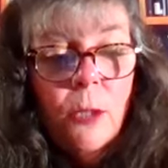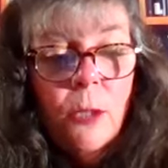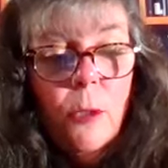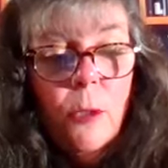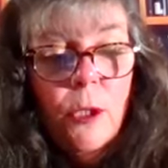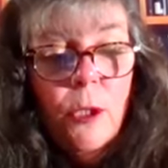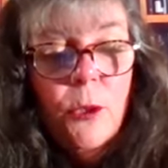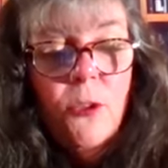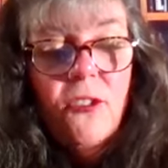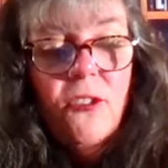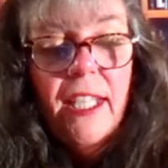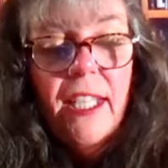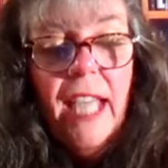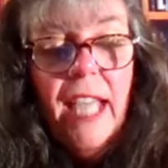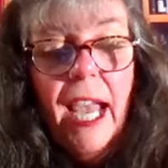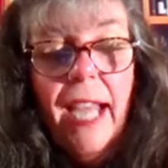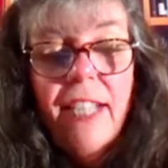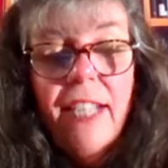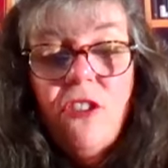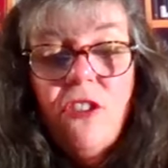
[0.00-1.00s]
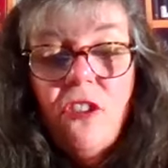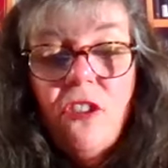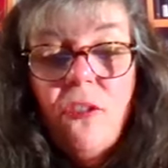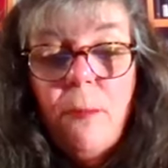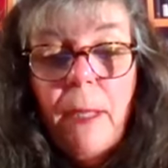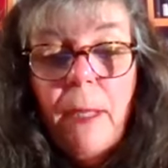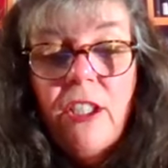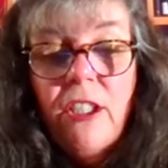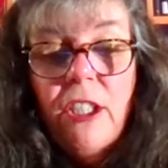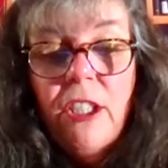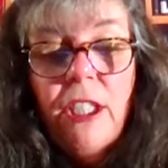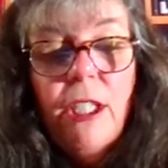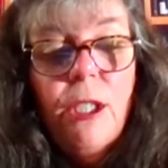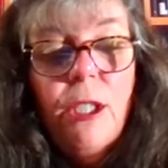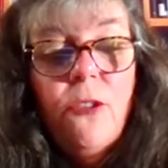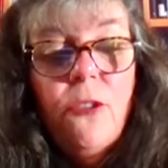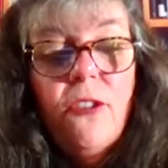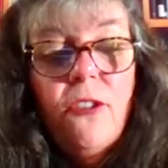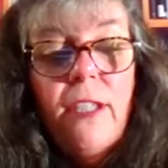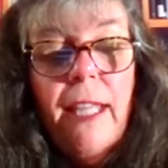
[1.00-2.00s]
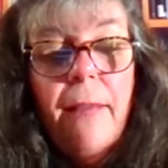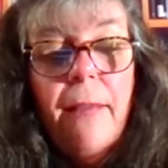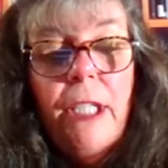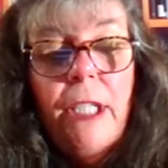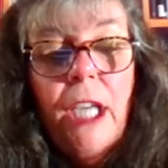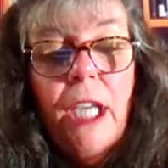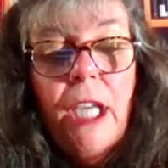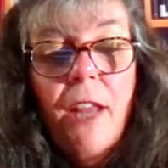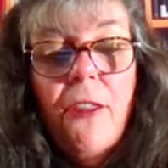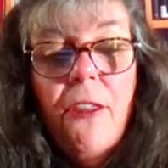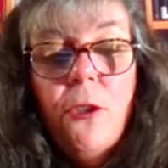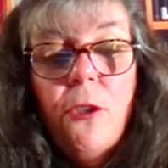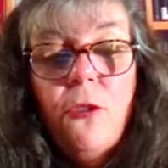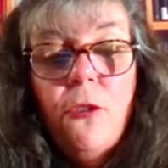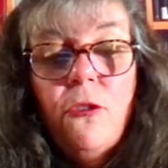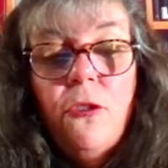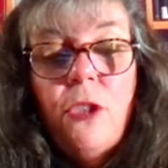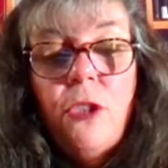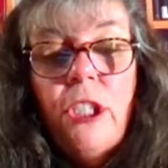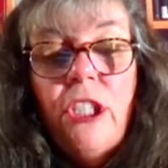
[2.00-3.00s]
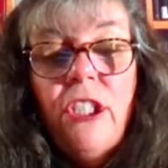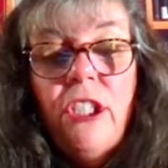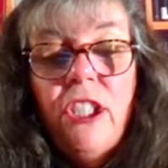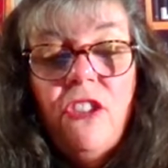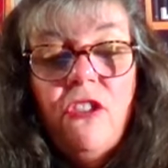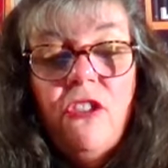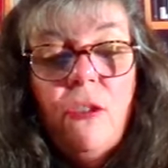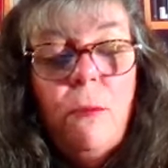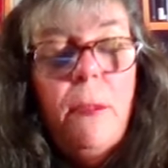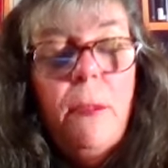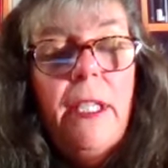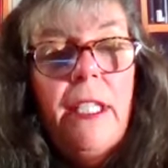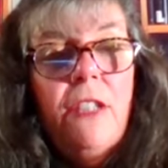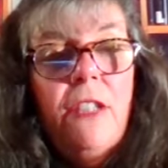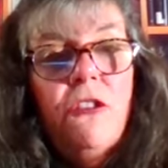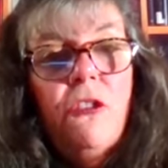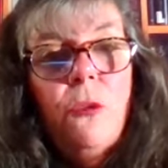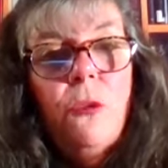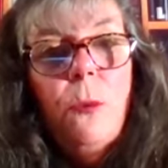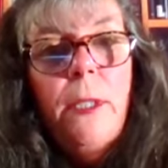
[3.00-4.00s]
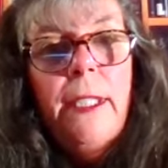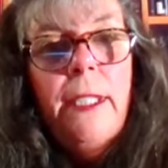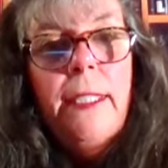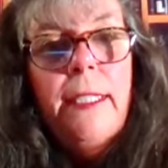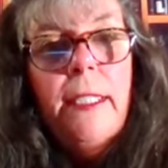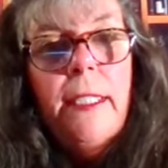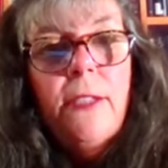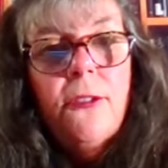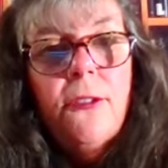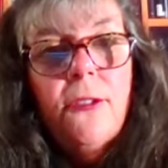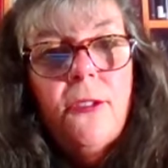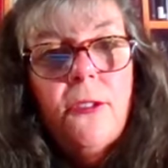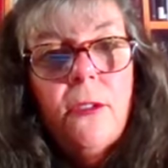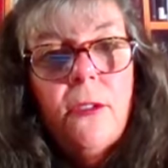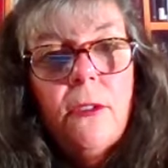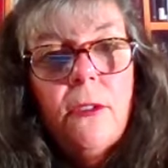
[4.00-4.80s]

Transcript: where you said, I just spent years allowing others to condition me into weakness.